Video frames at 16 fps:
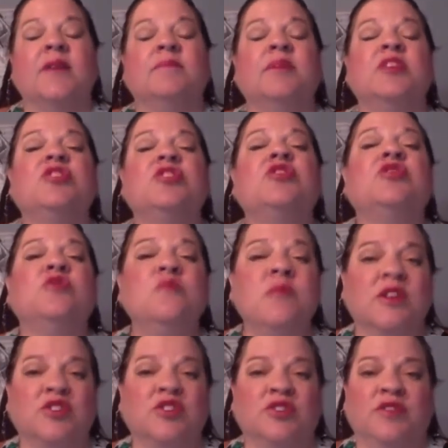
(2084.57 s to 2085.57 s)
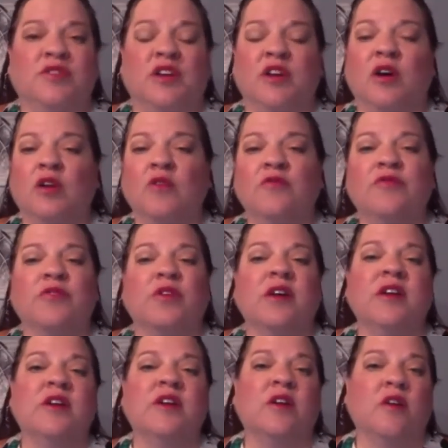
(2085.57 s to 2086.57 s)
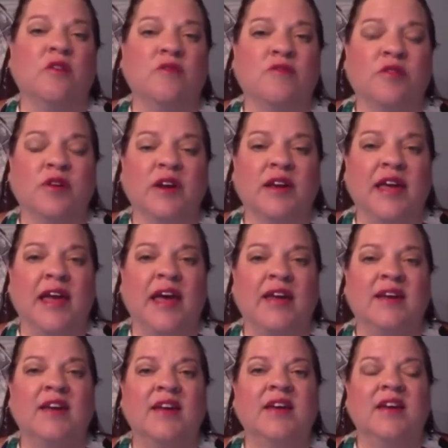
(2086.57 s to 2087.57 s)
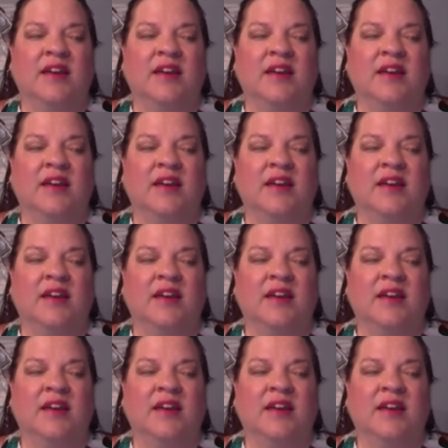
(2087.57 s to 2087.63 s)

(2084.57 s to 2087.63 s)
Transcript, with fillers: but too much of it over and over again.